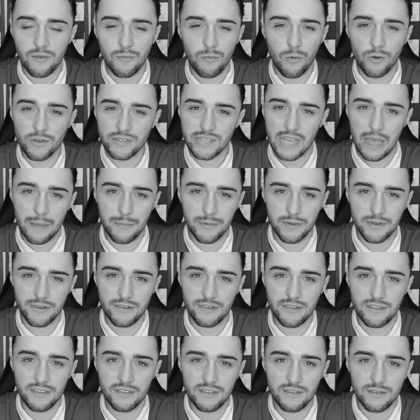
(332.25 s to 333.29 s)
What's
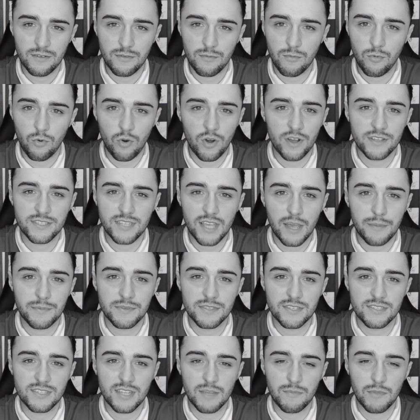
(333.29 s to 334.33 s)
happened? What has happened
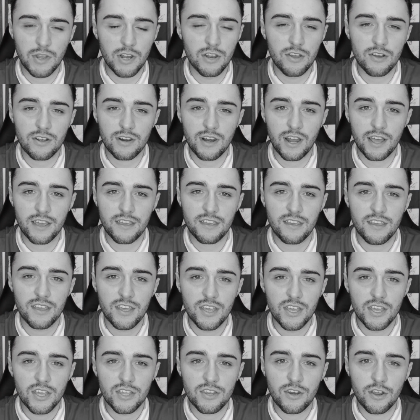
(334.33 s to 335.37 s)
to this team? They look like,
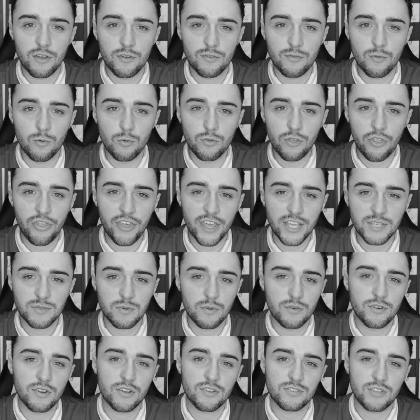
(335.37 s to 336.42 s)
you know, all the things
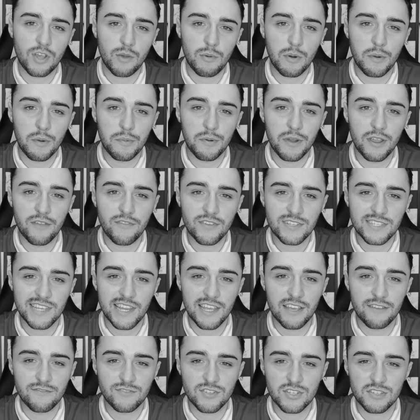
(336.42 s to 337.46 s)
we were doing so well
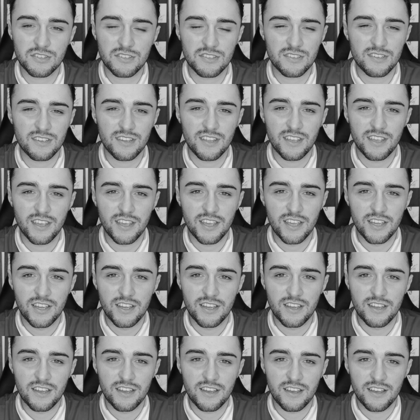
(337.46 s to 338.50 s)
previously have just
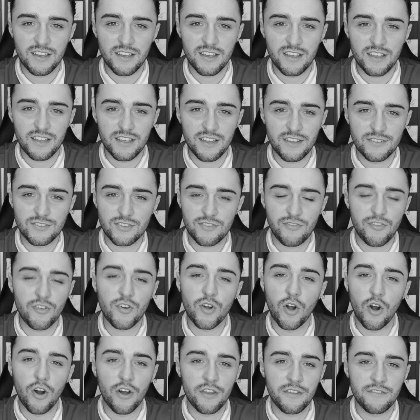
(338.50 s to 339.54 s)

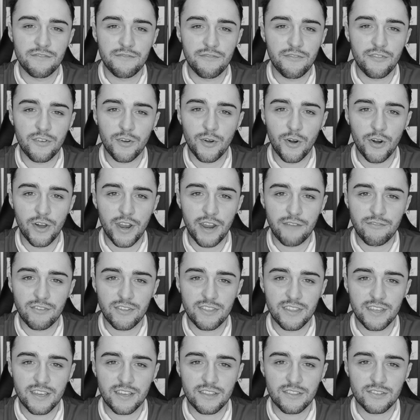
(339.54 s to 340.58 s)
forgotten
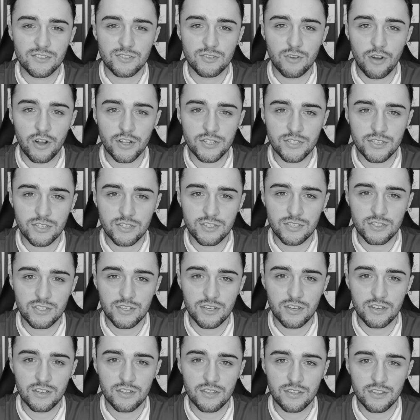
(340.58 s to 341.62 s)
everything that's got us to
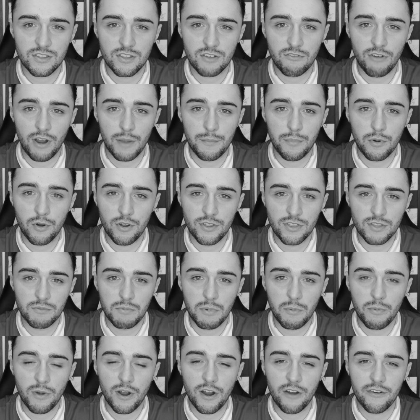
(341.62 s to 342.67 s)
the great point that
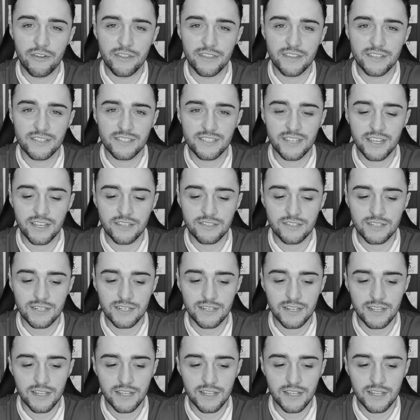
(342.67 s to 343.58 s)
we were in this season.